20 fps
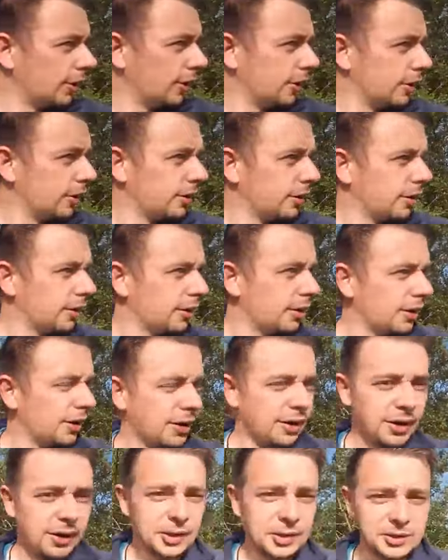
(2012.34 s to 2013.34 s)
No.
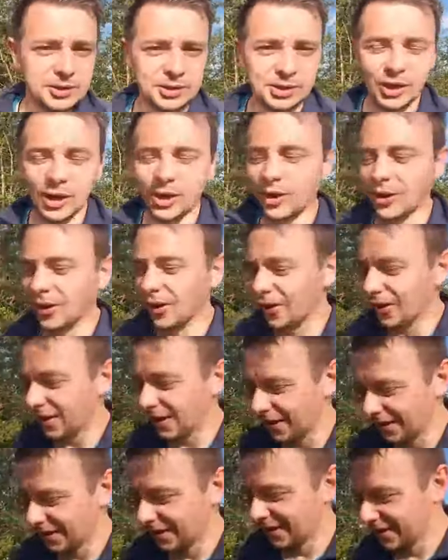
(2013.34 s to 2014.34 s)
And it's one of
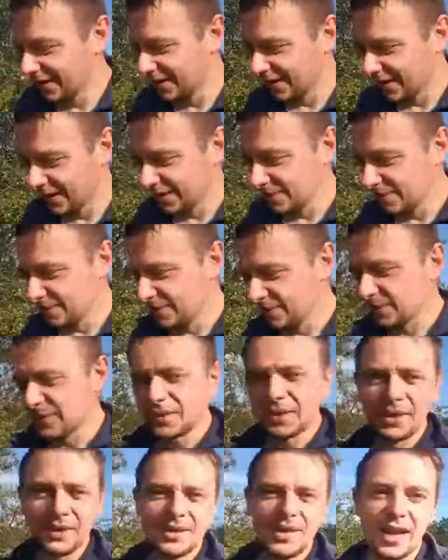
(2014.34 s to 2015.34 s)
only 4 sites in the
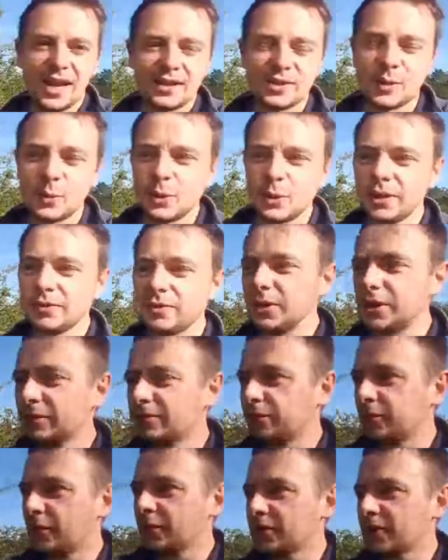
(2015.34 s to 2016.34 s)
world. Yeah, so one of the only
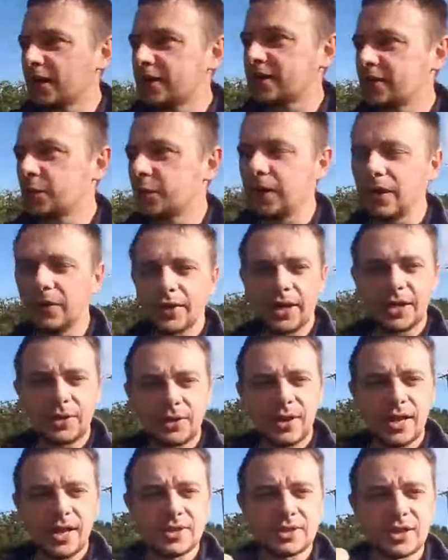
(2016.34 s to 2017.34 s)
4 sites in the world that
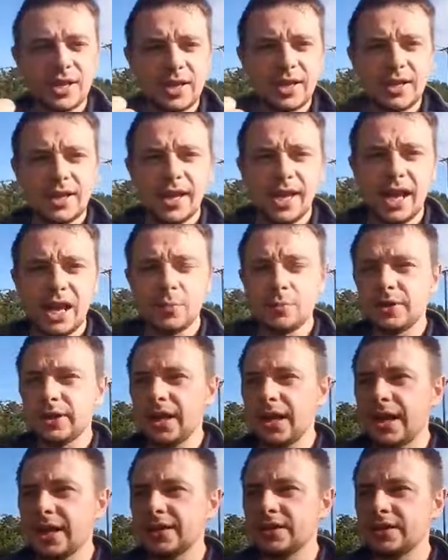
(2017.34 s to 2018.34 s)
creates
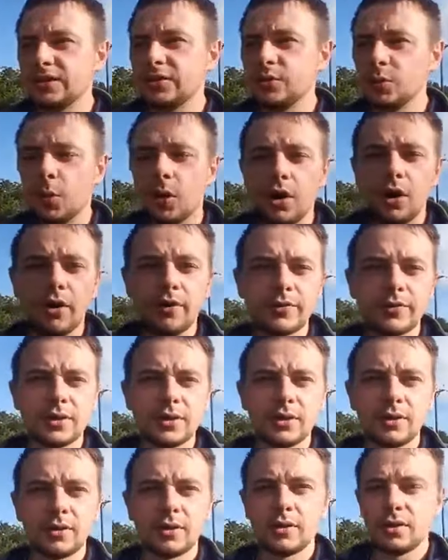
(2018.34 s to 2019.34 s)
hybridised, dwarfed,
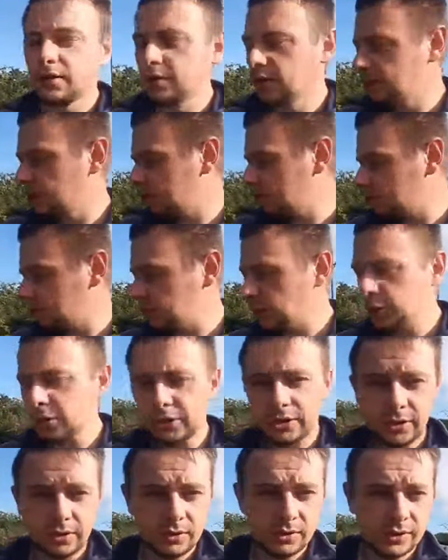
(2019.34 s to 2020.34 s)

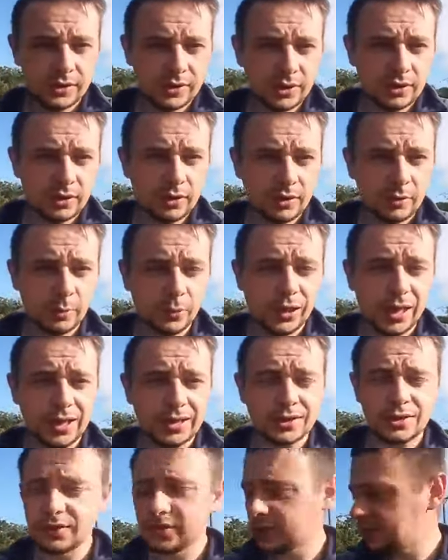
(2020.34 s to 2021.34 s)
mutant
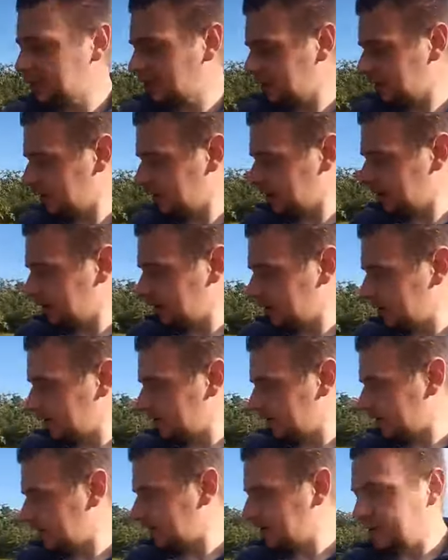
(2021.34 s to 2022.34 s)
plants.
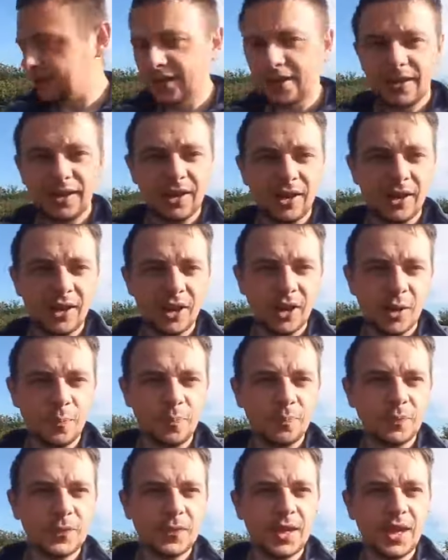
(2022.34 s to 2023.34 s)

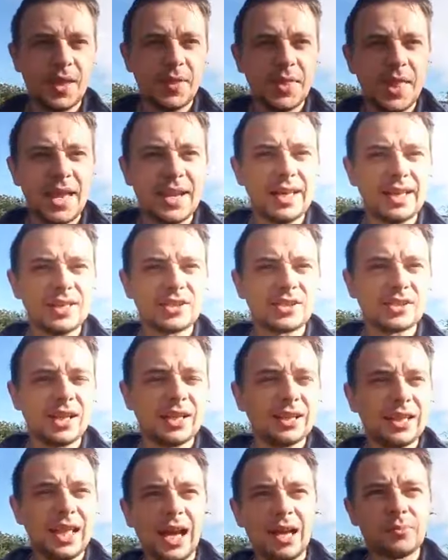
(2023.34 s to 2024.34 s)
And then it's
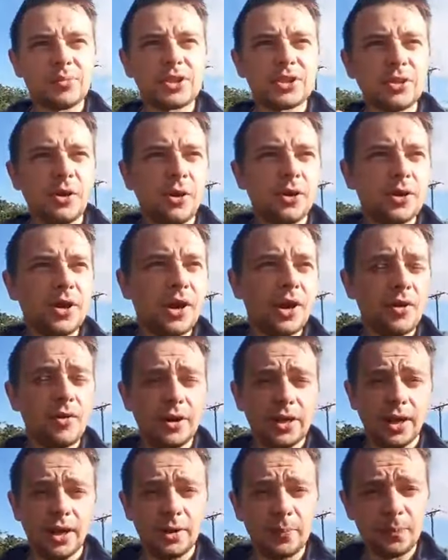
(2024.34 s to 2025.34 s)
a limestone
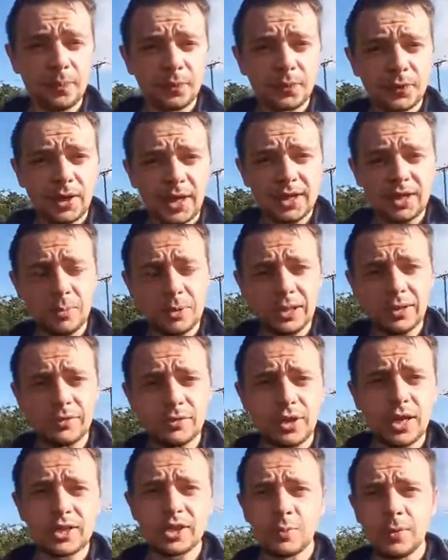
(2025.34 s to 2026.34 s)
area in the middle of
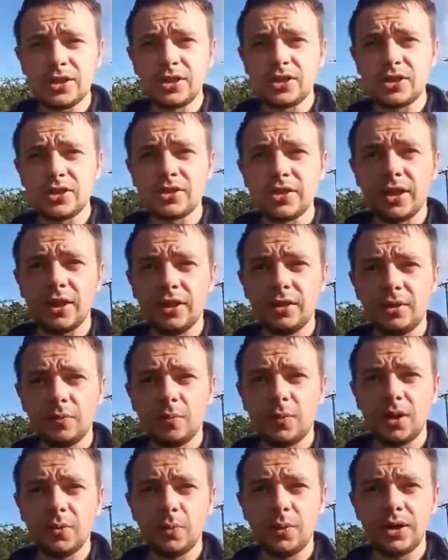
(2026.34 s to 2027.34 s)
Greater Manchester
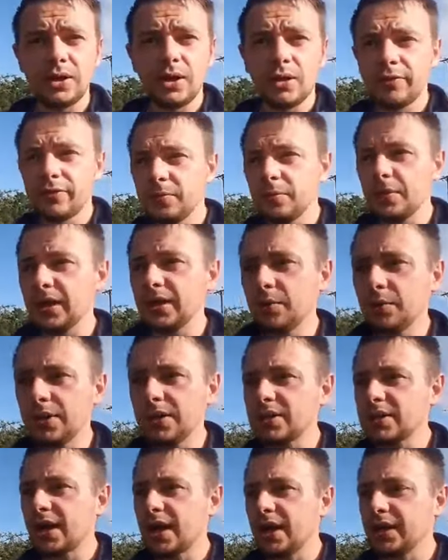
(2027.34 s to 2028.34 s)
when we're not familiar with
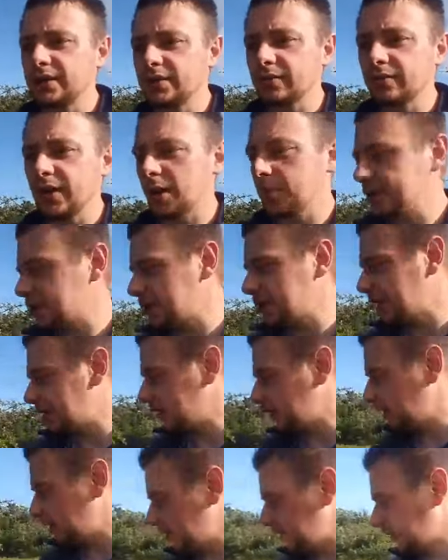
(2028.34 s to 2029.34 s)
this kind of habitat
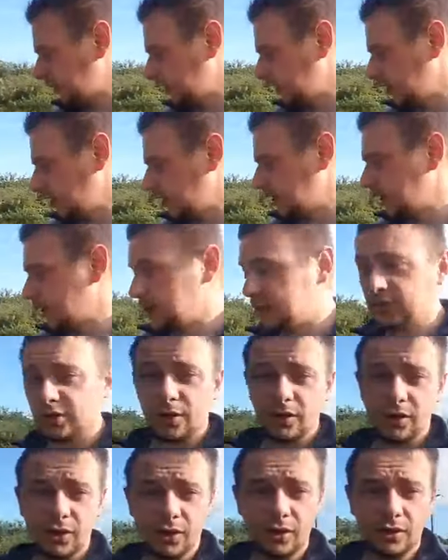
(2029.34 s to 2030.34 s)
at all.
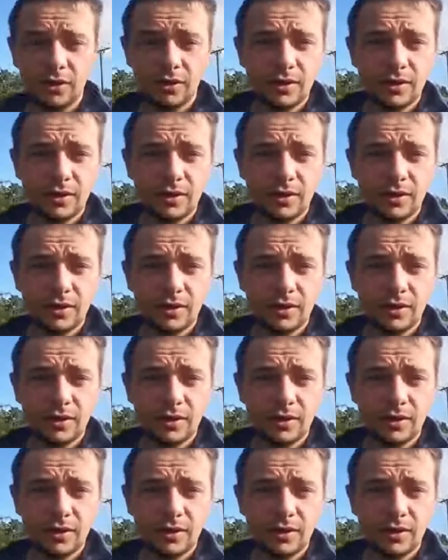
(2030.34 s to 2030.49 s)
So